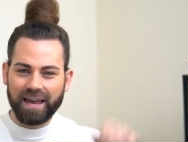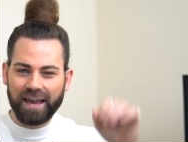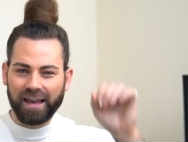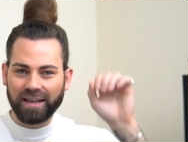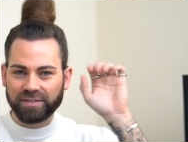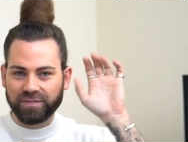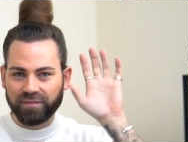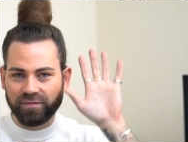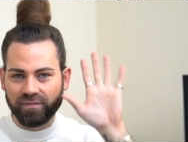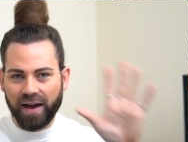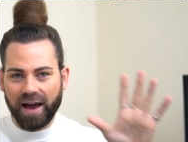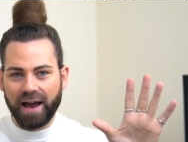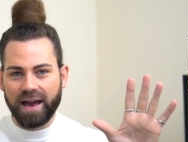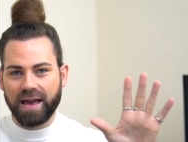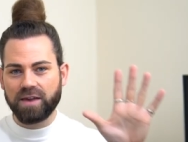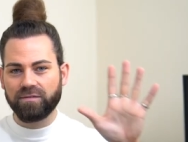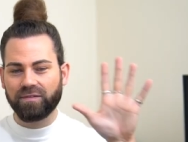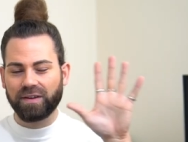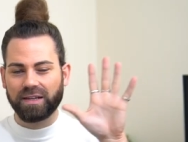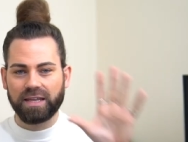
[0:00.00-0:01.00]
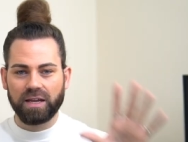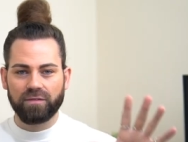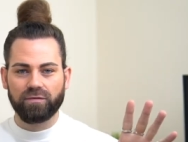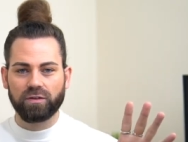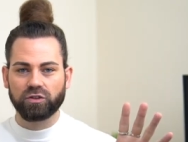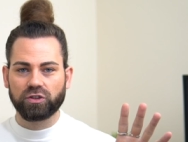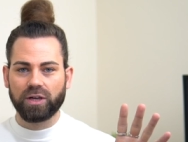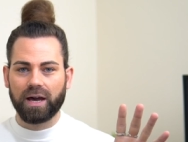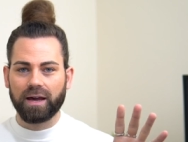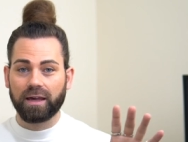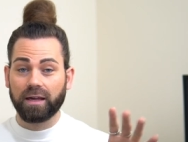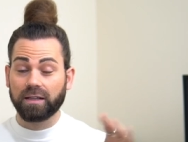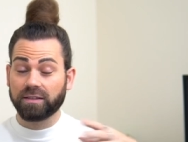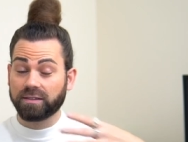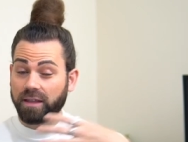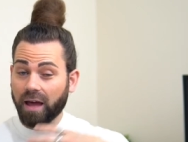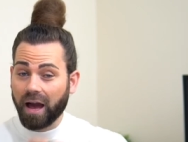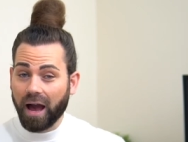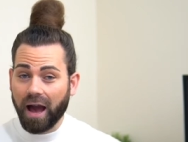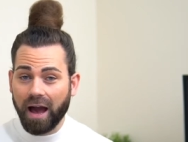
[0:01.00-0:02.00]
is five different jackets
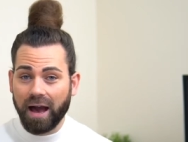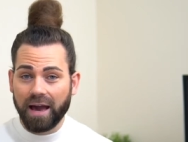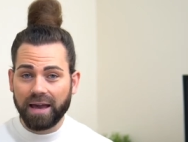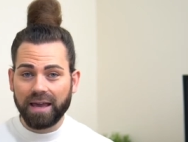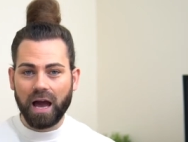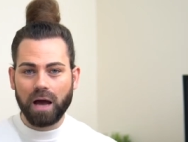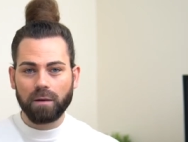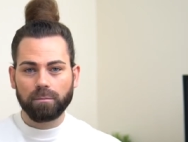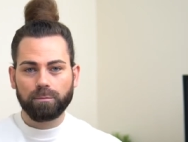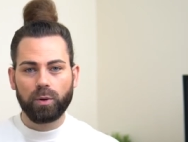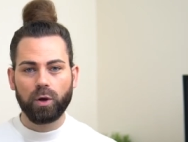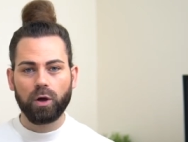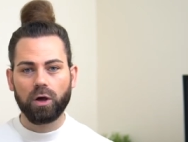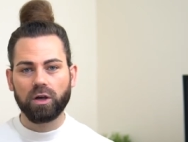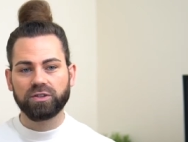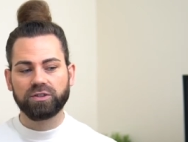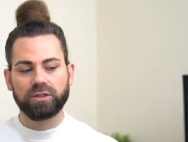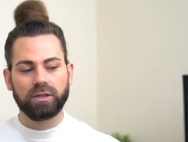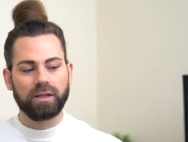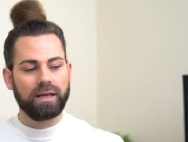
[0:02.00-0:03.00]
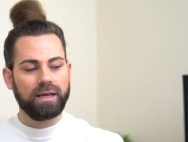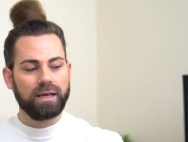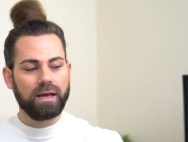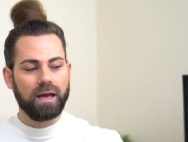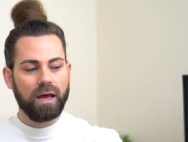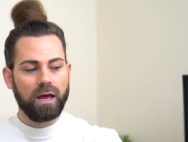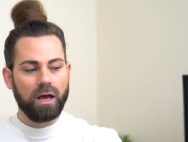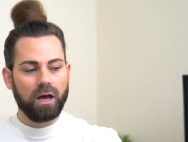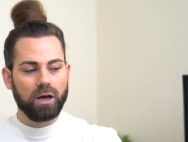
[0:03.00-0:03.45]
that I am personally